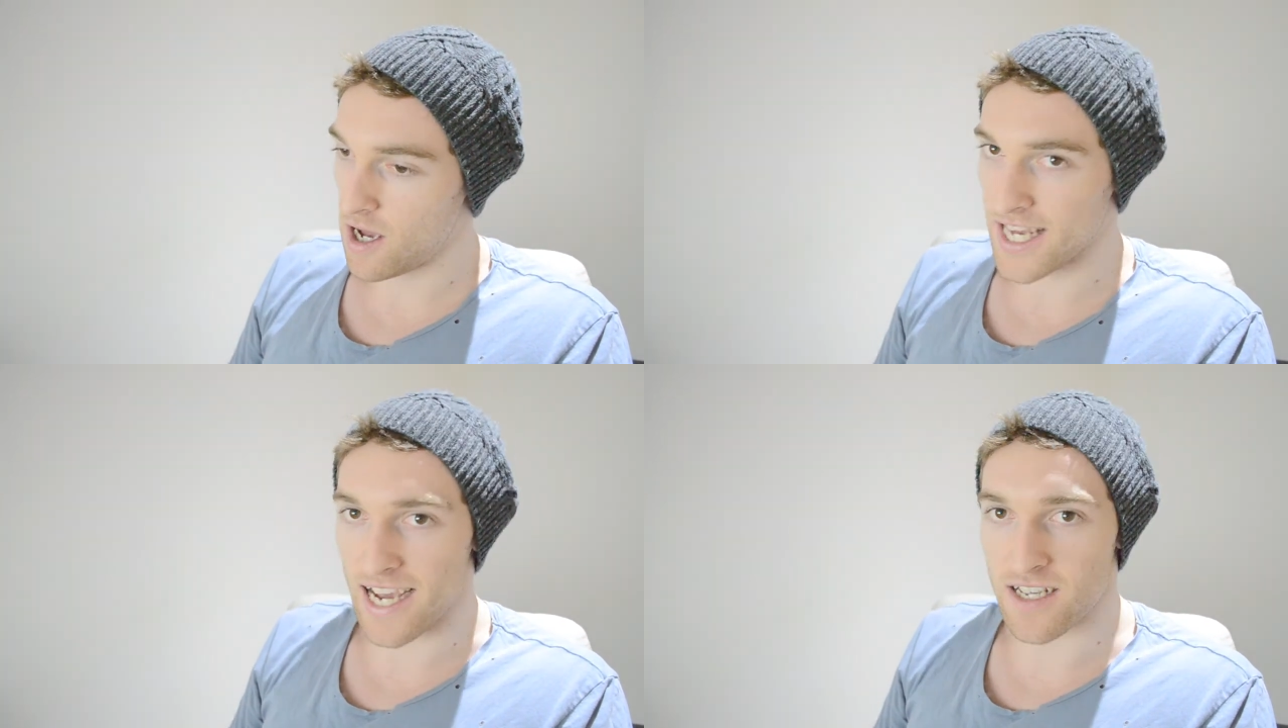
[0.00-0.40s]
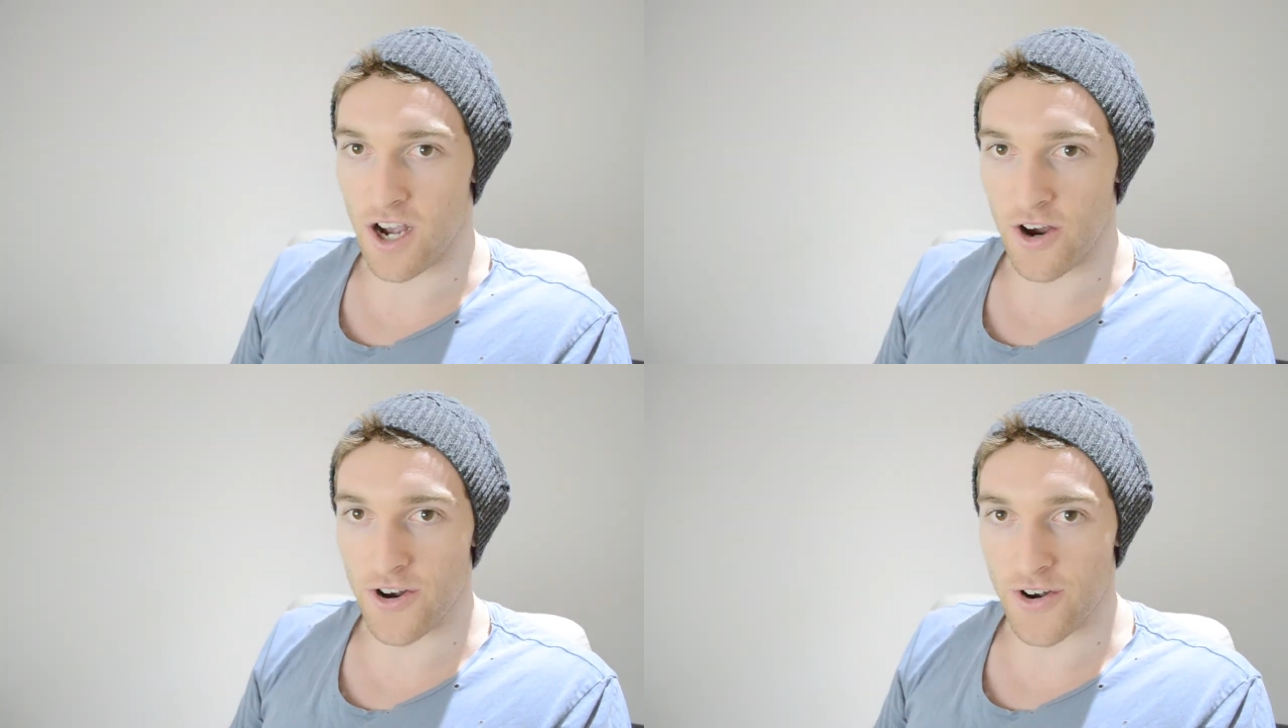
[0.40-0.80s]
Okay,
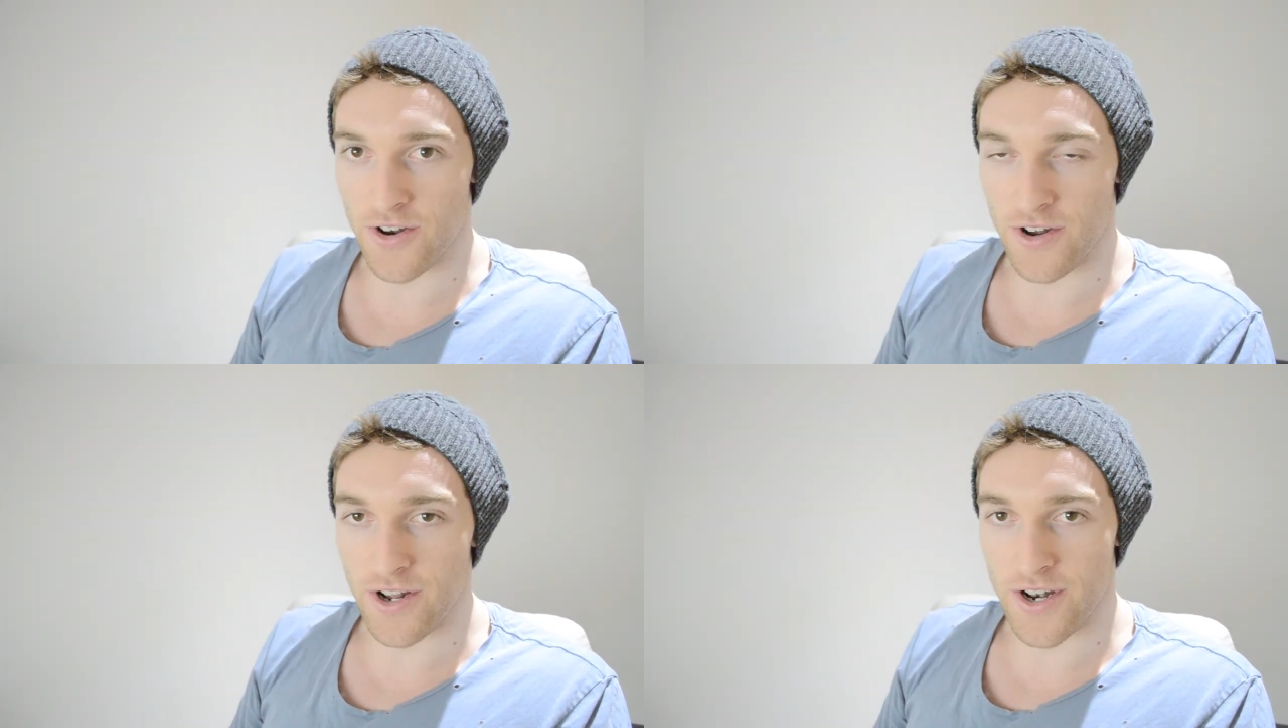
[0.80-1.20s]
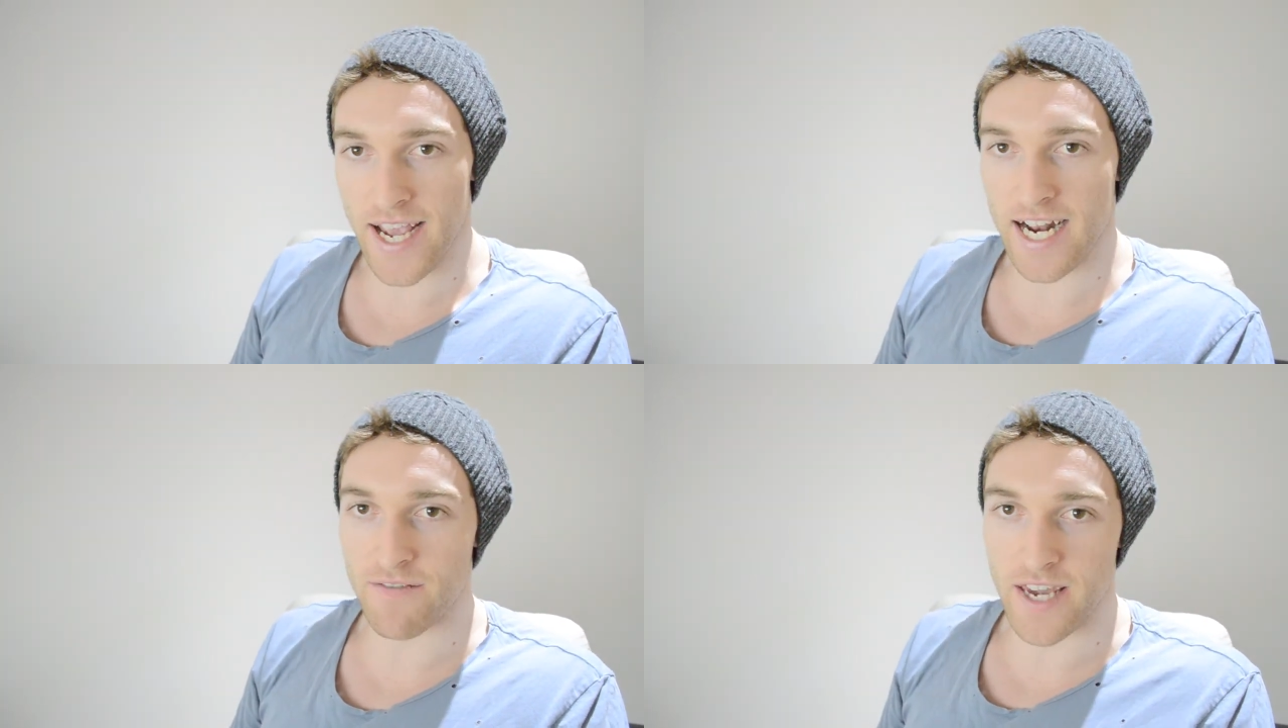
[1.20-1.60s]
so
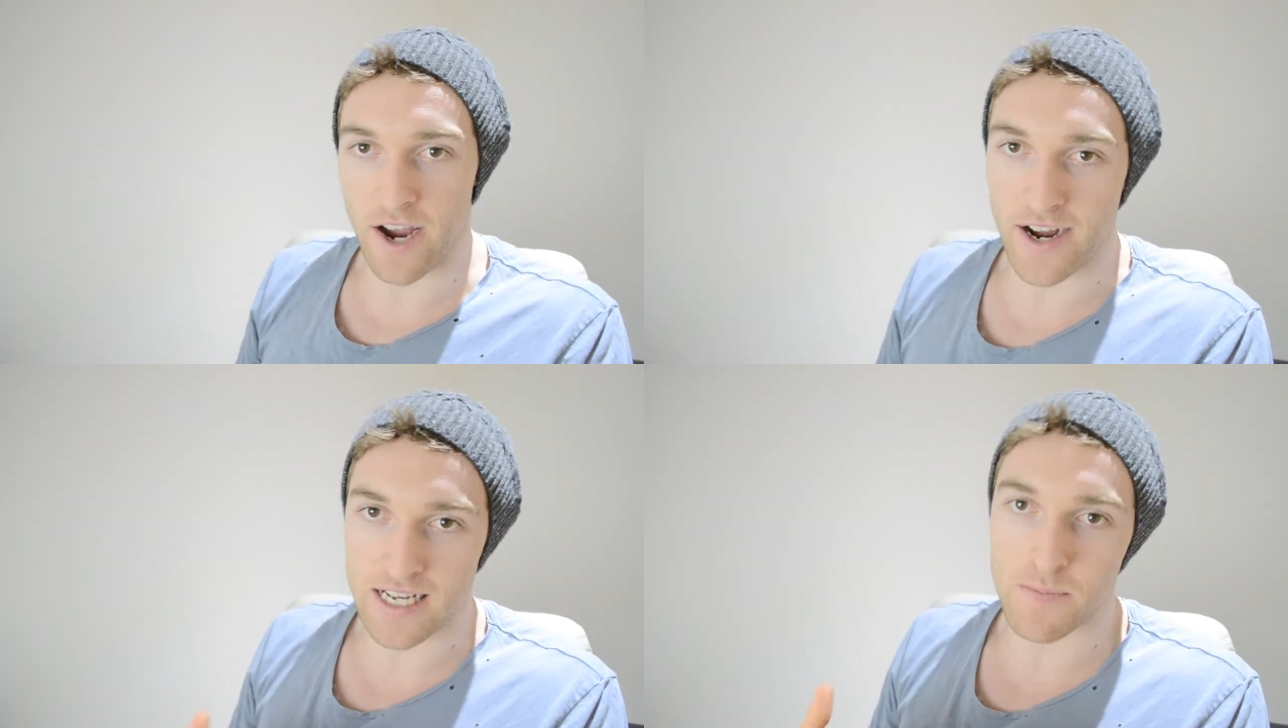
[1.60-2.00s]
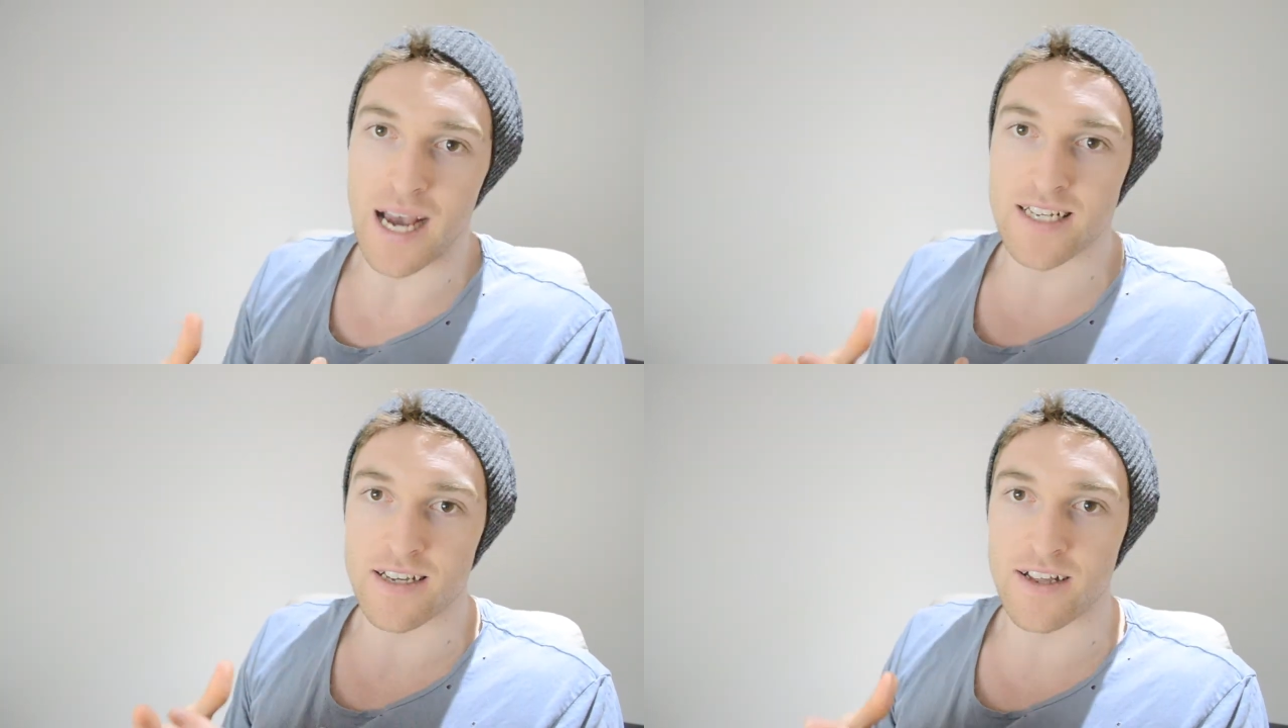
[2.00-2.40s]
negative gearing is
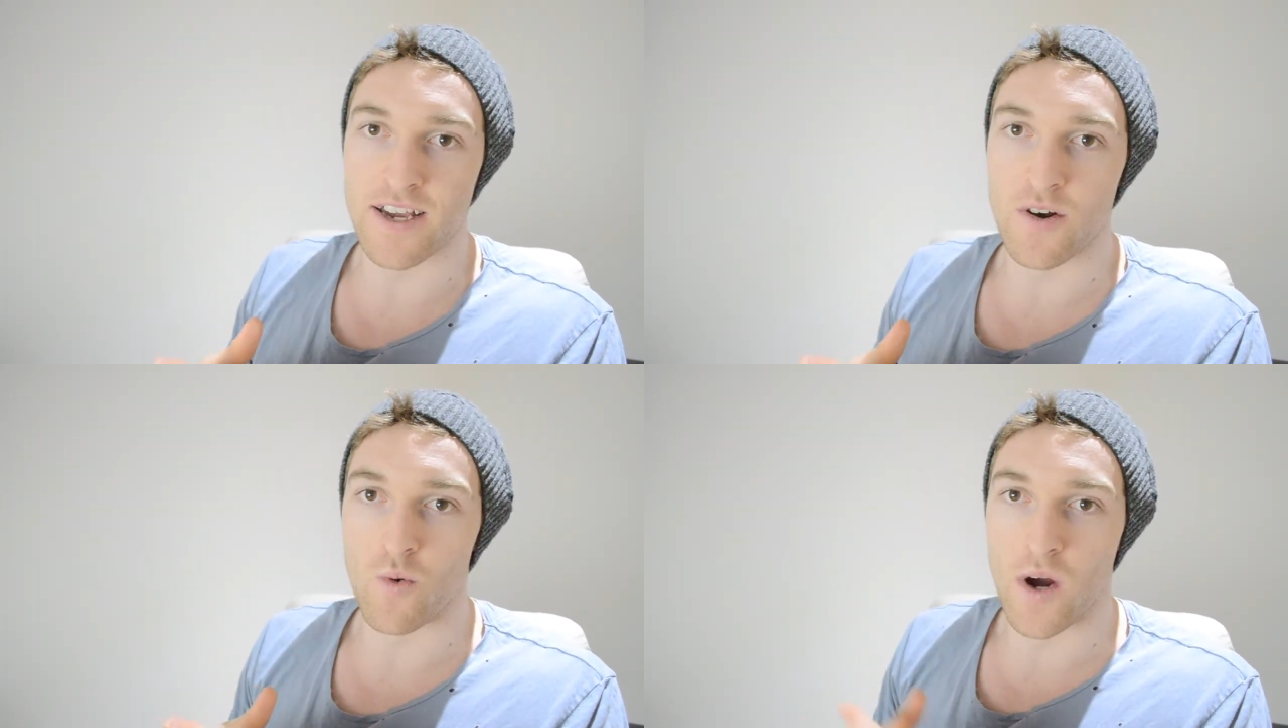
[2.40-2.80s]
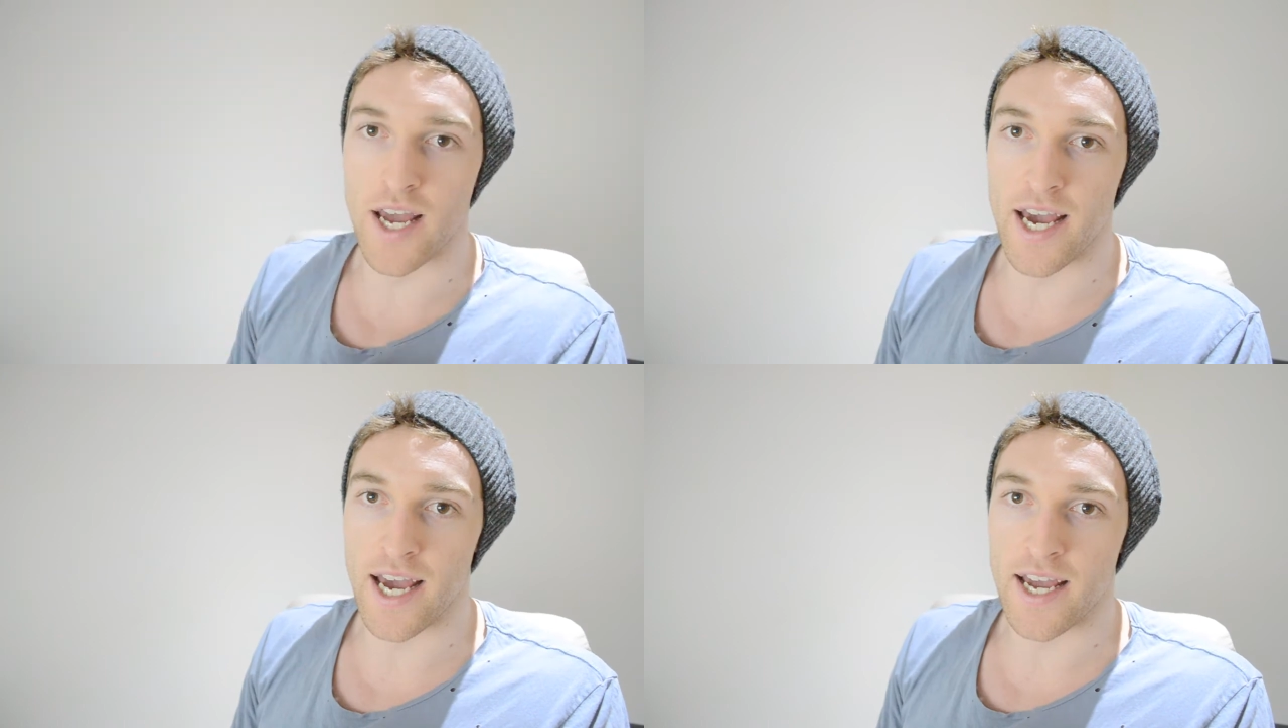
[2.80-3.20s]
basically
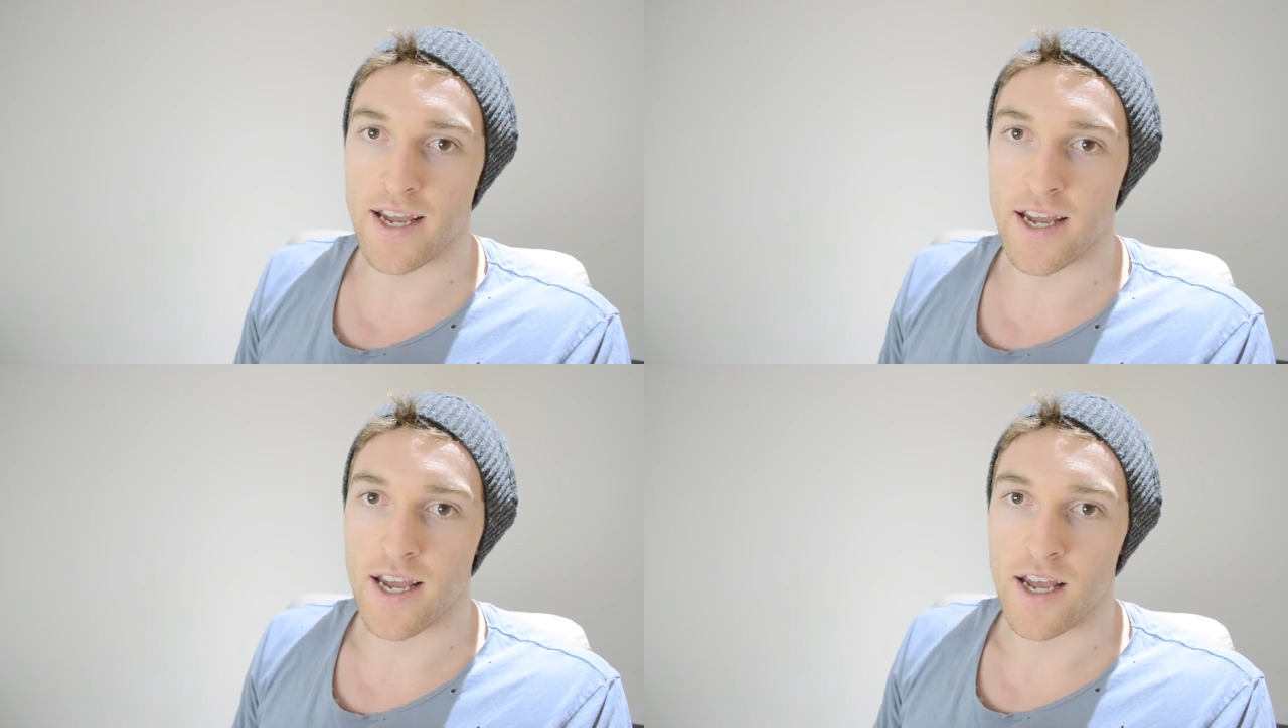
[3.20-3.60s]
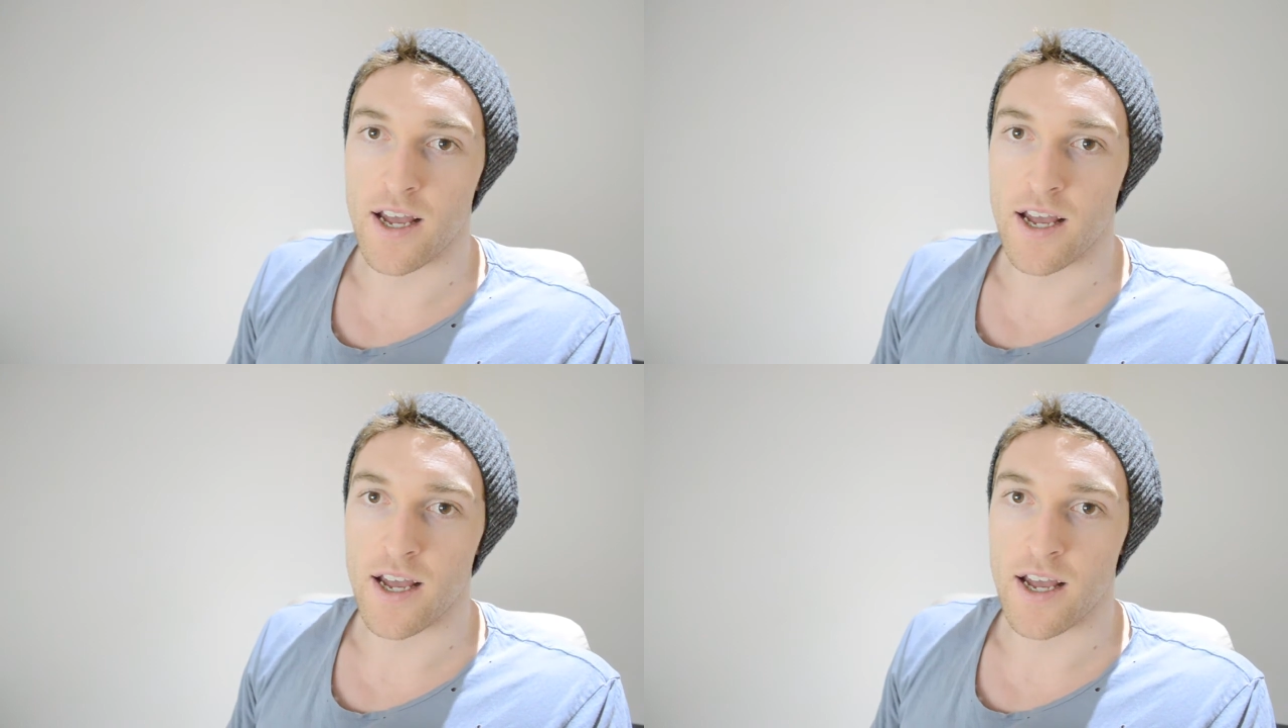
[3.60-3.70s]
where